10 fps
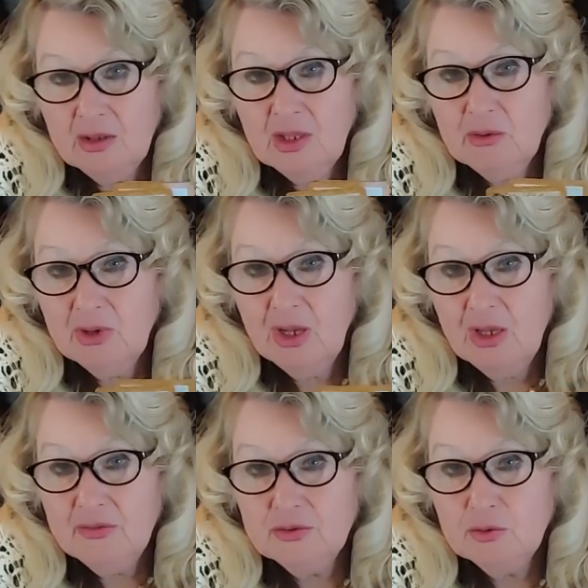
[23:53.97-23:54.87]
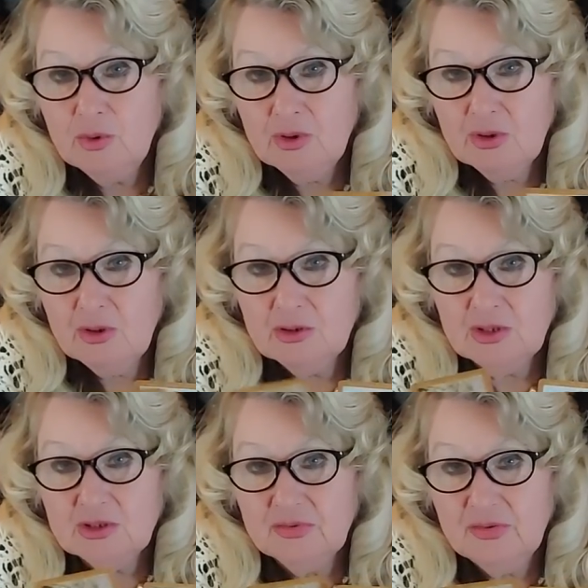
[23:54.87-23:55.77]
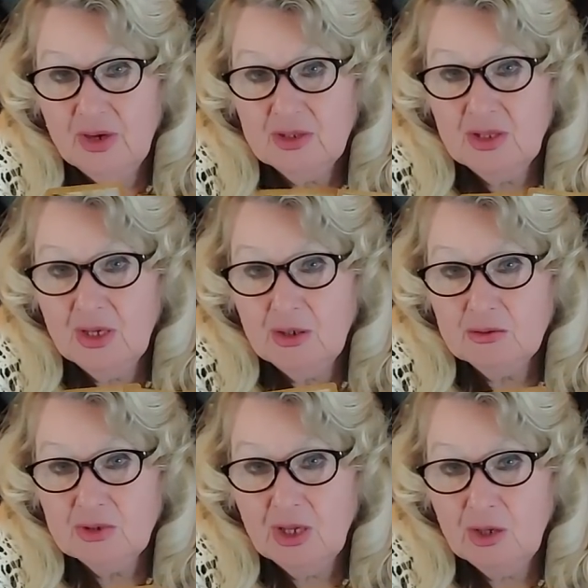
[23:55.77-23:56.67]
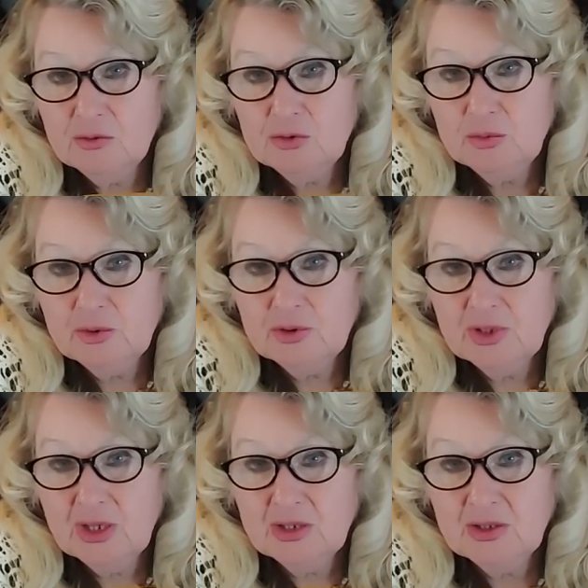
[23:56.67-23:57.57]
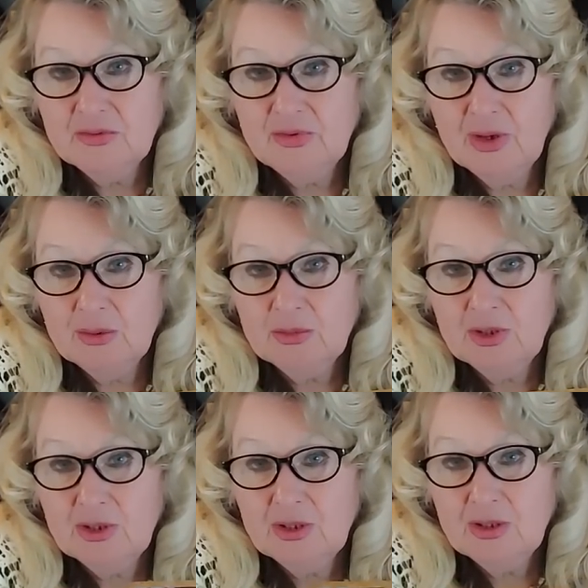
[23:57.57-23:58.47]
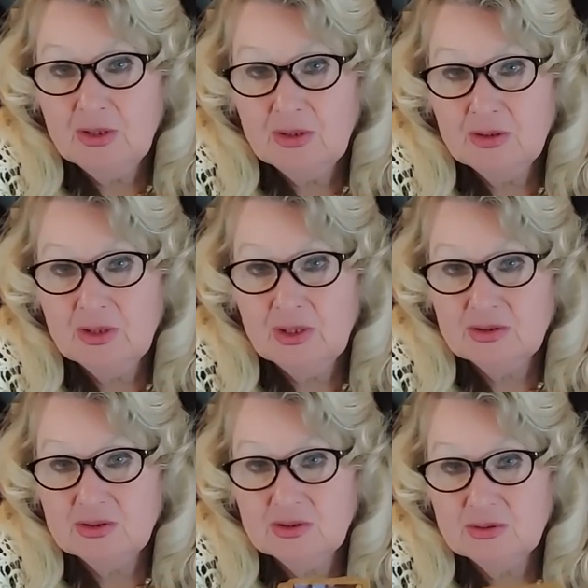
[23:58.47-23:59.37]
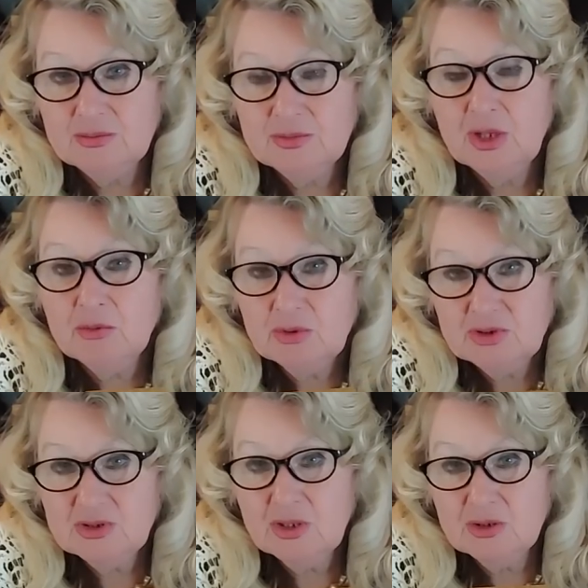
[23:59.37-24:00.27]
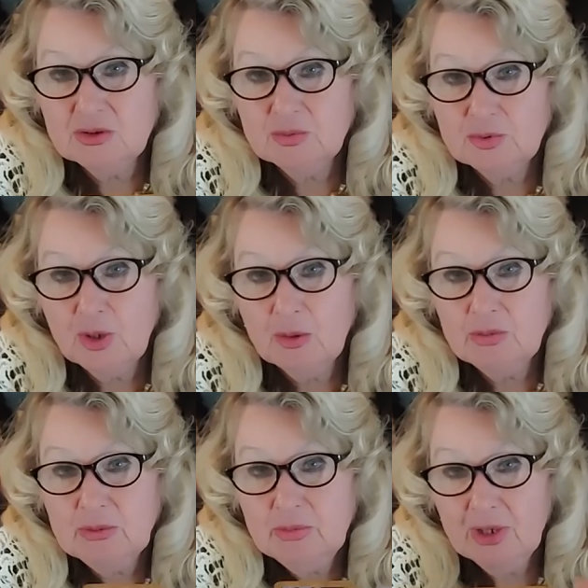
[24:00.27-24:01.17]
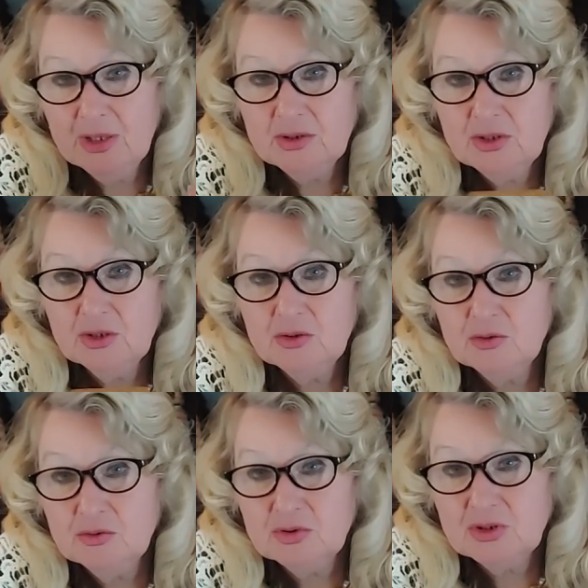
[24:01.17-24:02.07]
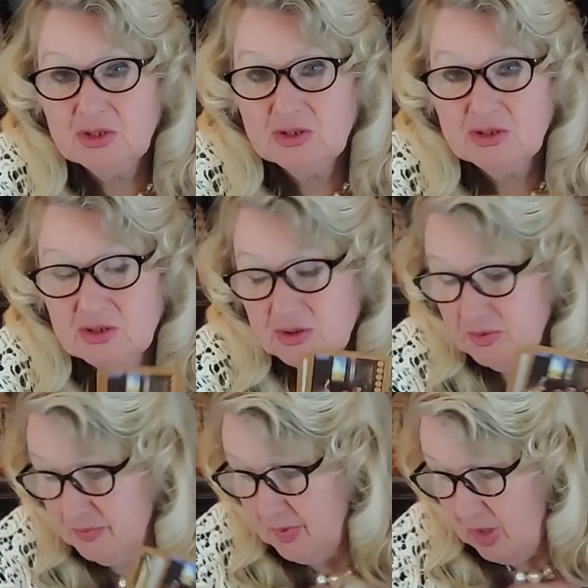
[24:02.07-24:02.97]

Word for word: They will have to work on it, find out how to protect the family. Yes, they will start probably planting new trees